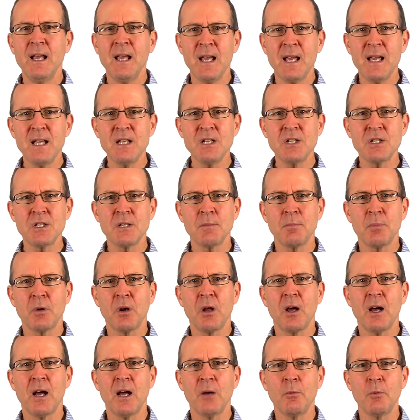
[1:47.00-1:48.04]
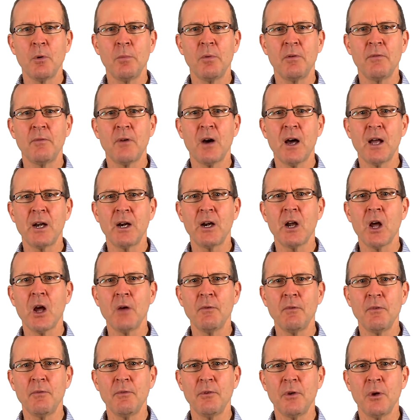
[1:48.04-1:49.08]
Each supplier will provide an
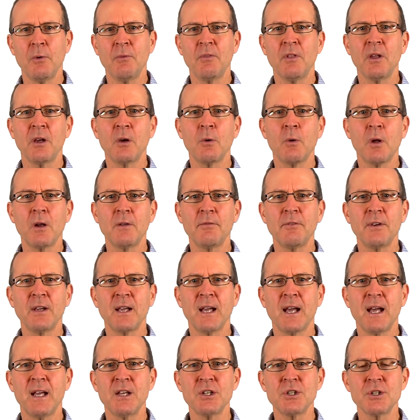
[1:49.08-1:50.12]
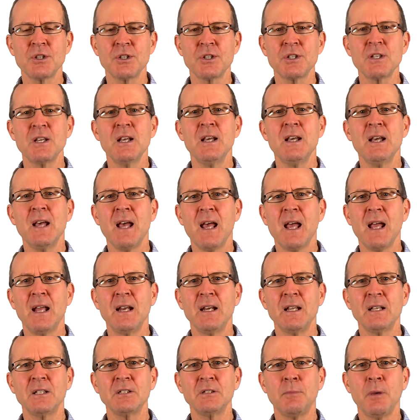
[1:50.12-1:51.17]
overview of the qualifications
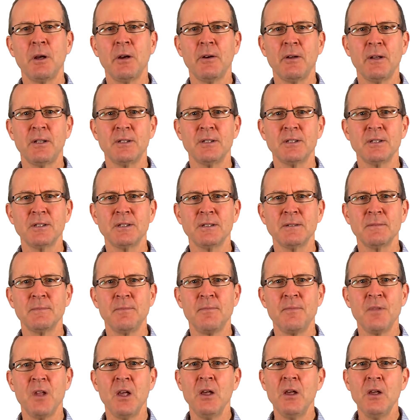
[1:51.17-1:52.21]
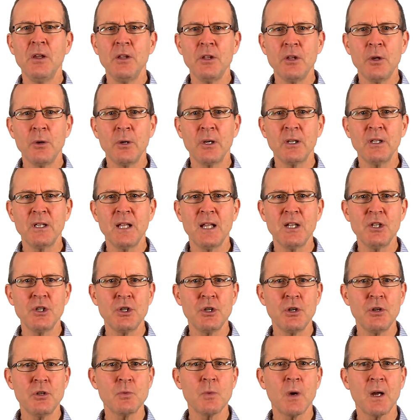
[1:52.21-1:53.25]
and experience. You can then
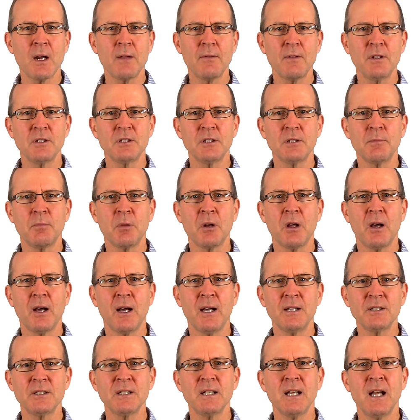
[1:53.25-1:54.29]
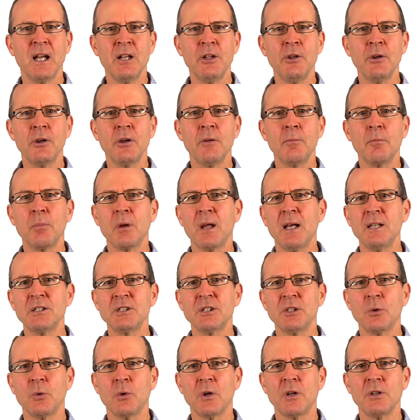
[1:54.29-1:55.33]
choose one of the suppliers and you can place
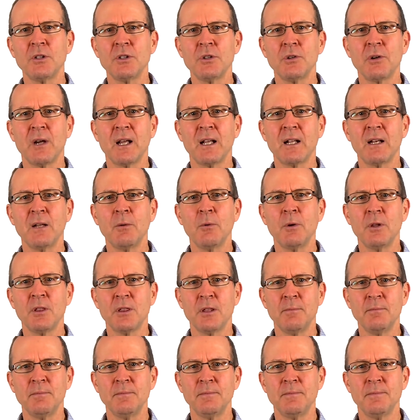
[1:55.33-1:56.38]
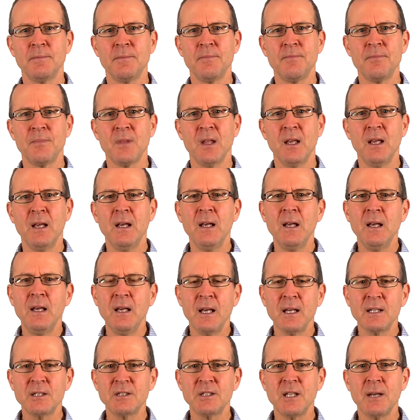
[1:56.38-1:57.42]
an order directly with them.
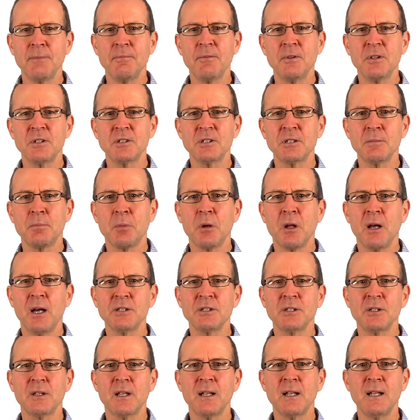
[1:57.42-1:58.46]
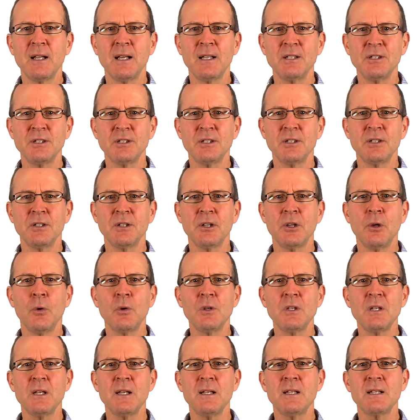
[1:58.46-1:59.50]
Except for the suppliers on the list, your
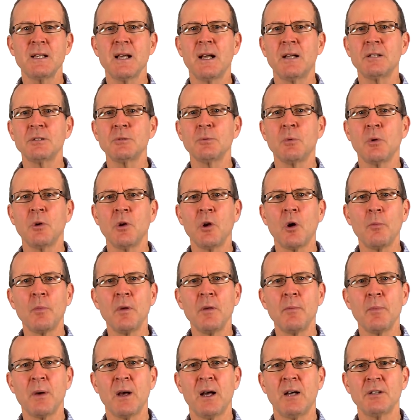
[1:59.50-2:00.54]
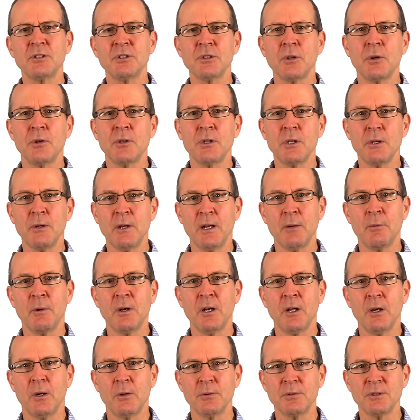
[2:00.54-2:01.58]
details will not be passed on to
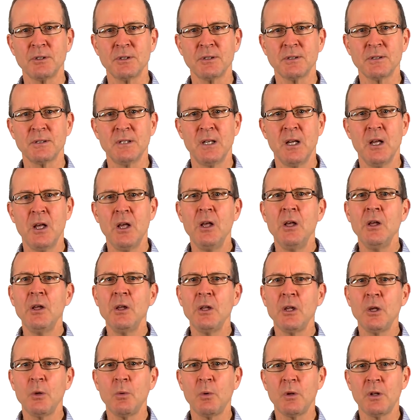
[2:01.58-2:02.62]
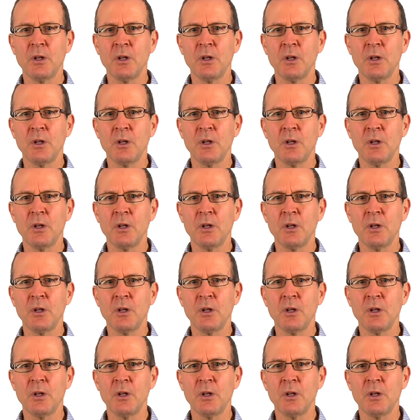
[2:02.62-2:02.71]
anyone else. You will